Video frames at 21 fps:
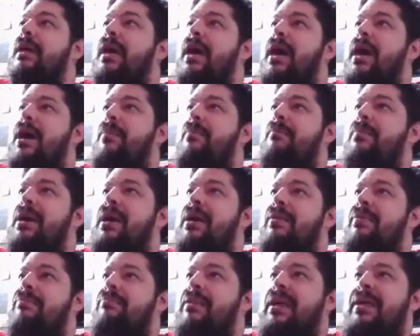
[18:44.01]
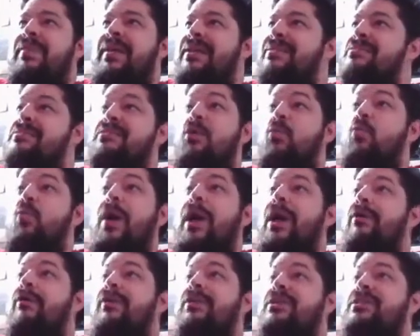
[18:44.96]
And that's
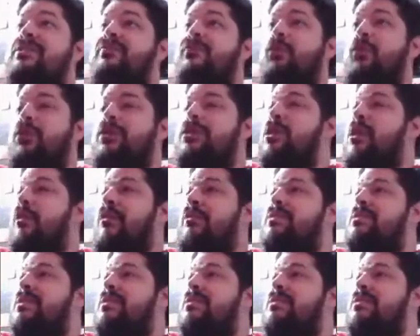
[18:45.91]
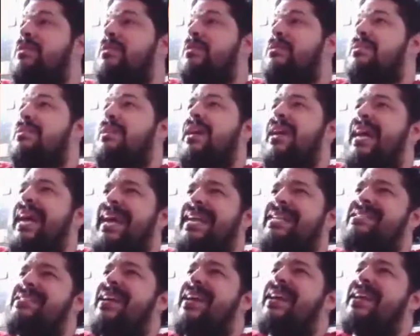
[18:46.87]
somewhere in this Fort Tarsis.
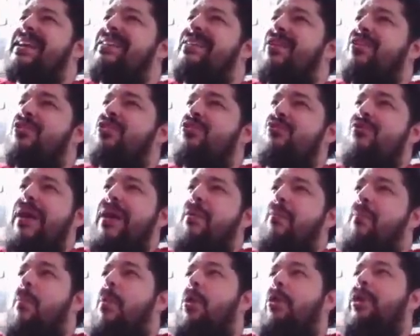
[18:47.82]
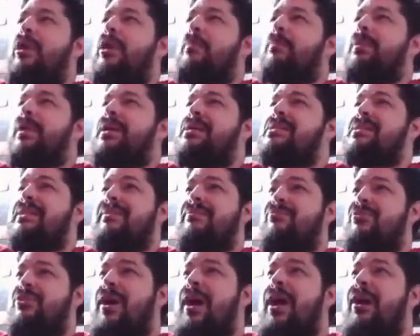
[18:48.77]
It's like an underground marketplace.
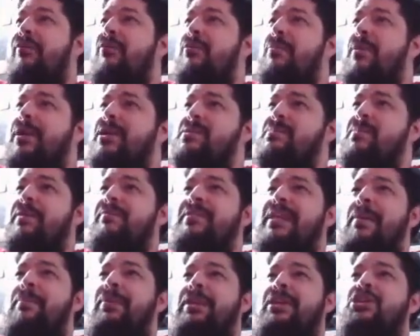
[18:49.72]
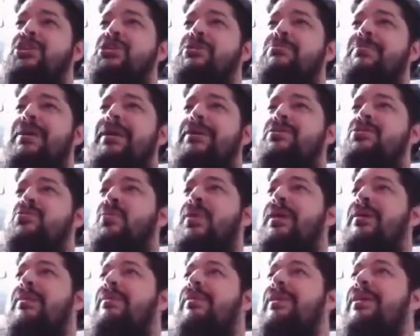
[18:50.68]
It kind of reminds me of Demolition Man as
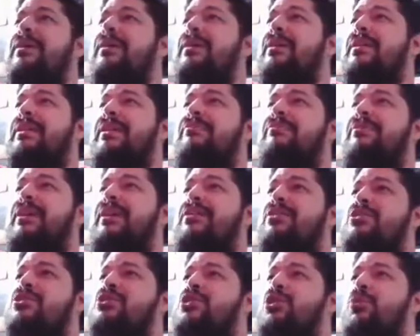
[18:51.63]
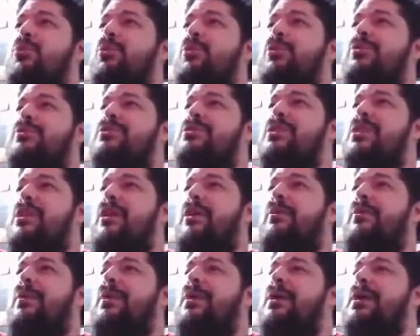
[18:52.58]
well, living in the sewers, you
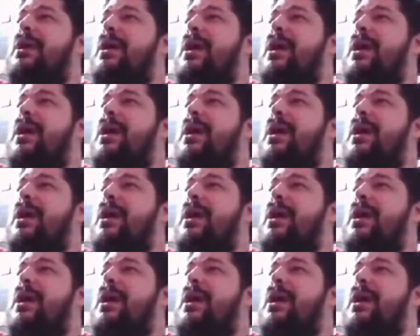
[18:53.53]
know.